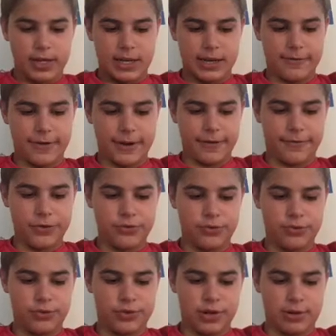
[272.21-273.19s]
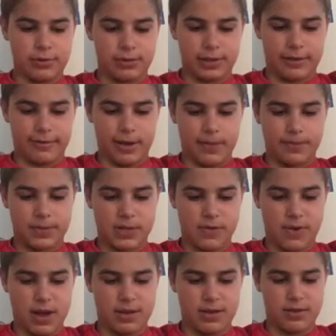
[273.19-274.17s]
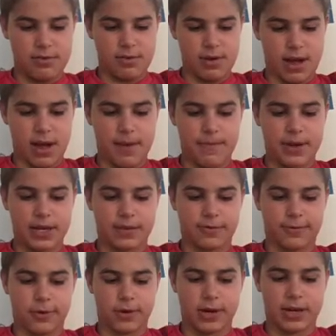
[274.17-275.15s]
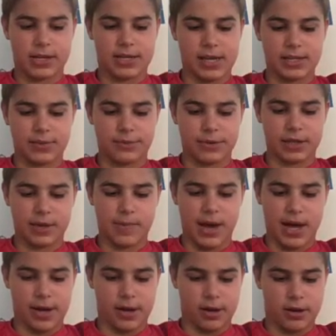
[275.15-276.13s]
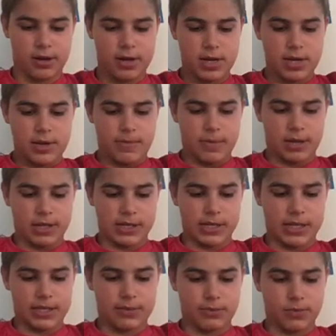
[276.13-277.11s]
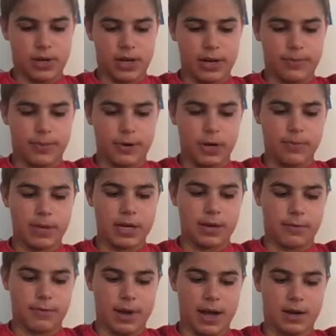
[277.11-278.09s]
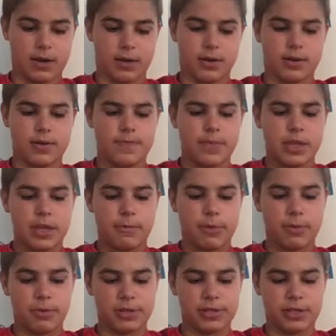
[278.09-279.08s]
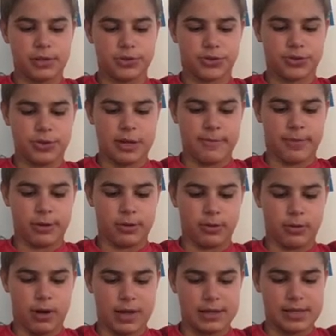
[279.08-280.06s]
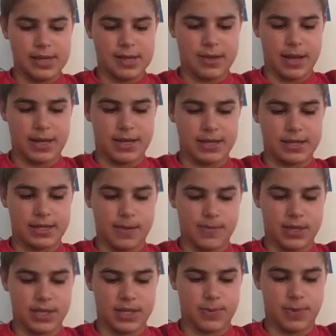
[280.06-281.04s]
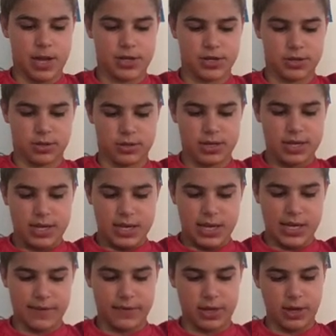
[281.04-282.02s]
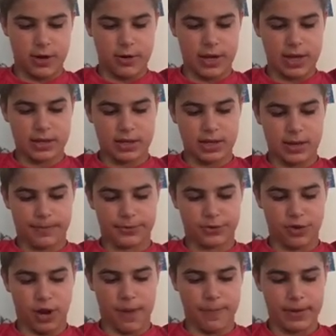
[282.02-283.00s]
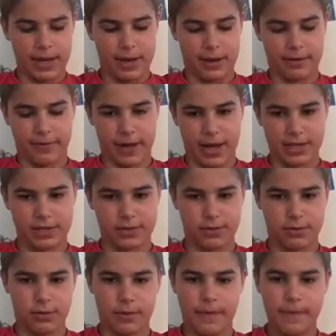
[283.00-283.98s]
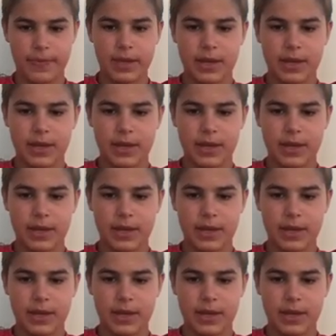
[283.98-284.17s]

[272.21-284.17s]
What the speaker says: Even if you don't live up to what you got picked for, it doesn't really matter, because it's on permanent record. People still treat Bill Watson like he's something special, even though he ended up dropping out of high school.